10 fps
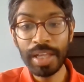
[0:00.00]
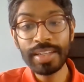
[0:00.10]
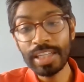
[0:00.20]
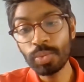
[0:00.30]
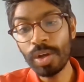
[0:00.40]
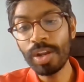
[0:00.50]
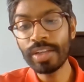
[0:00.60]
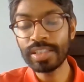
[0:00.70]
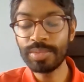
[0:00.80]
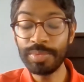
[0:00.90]
that's what I
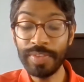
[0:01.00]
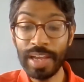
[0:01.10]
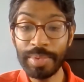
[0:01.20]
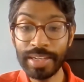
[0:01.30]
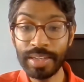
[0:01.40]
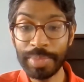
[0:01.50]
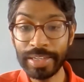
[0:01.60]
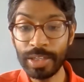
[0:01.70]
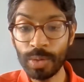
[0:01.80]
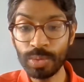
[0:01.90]
like, to be fair,
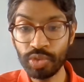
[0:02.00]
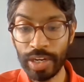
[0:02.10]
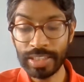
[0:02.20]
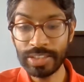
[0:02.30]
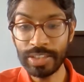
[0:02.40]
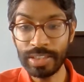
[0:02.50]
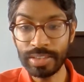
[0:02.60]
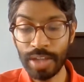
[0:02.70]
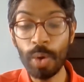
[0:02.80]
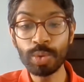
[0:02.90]
about the old
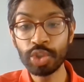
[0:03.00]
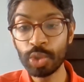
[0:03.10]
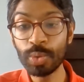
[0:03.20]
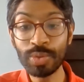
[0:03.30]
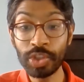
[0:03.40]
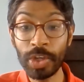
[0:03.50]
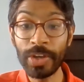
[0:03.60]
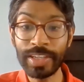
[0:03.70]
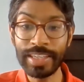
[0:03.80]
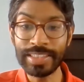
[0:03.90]
school
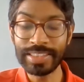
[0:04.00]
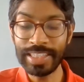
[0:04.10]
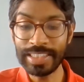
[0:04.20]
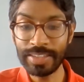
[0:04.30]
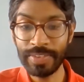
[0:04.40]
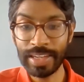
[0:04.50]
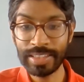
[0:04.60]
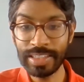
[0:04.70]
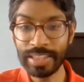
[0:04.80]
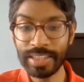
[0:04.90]
circuits, is the fact
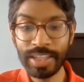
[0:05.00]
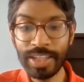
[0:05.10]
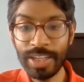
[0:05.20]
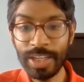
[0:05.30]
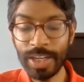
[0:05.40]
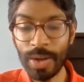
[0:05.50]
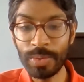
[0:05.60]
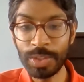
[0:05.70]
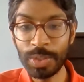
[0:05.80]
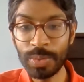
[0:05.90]
that
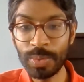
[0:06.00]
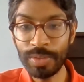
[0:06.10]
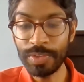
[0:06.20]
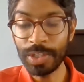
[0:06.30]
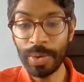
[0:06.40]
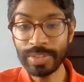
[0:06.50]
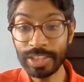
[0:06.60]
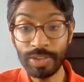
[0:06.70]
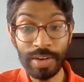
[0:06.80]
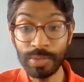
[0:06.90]
you if you go
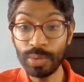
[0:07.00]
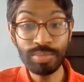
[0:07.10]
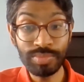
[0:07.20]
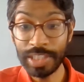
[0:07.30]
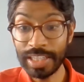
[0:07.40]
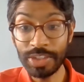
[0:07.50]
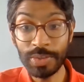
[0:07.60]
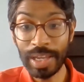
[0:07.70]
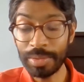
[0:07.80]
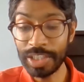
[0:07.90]
into the gravel,
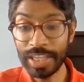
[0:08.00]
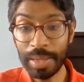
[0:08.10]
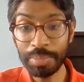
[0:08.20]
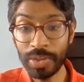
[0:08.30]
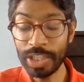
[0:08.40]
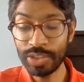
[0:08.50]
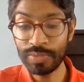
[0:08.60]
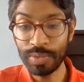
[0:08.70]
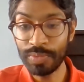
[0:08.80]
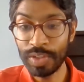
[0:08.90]
you get punished
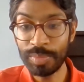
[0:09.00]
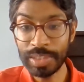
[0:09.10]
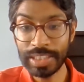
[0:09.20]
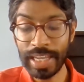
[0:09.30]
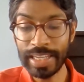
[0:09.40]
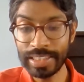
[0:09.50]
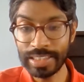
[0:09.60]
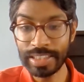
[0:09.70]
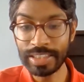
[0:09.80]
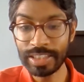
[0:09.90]
for your
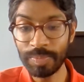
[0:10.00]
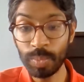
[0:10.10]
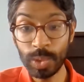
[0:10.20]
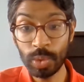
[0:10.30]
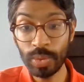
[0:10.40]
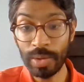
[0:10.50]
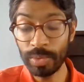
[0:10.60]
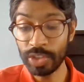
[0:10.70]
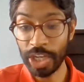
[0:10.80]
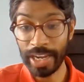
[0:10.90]
mistakes, and we saw that
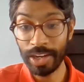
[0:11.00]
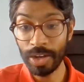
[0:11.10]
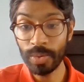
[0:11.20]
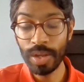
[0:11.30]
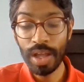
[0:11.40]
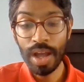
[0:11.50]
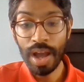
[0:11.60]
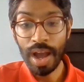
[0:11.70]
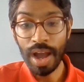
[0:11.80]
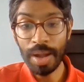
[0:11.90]
with Checo.
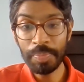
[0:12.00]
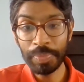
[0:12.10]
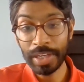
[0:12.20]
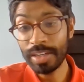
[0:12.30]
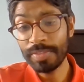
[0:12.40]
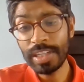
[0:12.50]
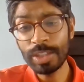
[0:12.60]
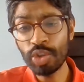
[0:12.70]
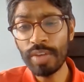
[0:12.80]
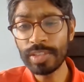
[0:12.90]
And I think
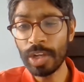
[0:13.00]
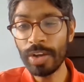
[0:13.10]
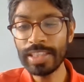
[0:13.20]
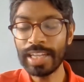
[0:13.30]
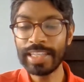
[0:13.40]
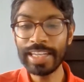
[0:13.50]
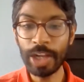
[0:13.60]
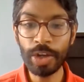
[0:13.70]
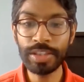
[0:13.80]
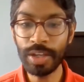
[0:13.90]
the drivers like that. They
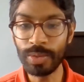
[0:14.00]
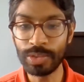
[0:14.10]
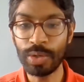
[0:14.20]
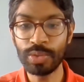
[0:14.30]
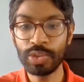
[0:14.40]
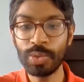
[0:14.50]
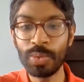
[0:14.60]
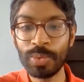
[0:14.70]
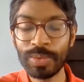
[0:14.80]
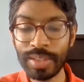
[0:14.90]
like those old school